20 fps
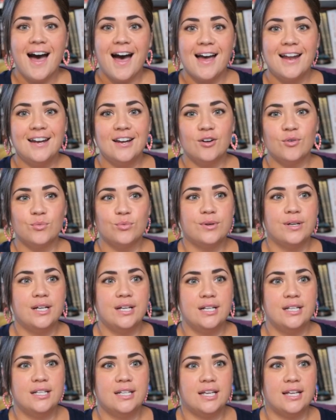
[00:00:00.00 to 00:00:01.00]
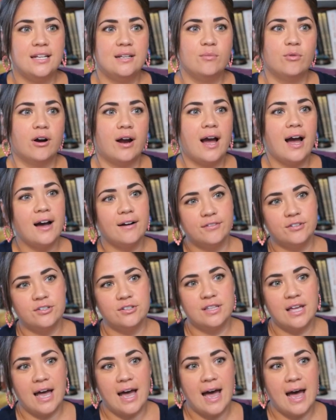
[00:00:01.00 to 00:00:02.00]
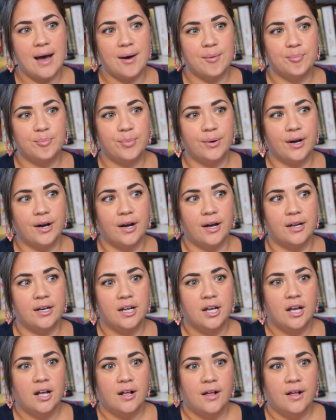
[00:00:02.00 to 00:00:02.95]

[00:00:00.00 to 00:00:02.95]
I didn't read any more after that, but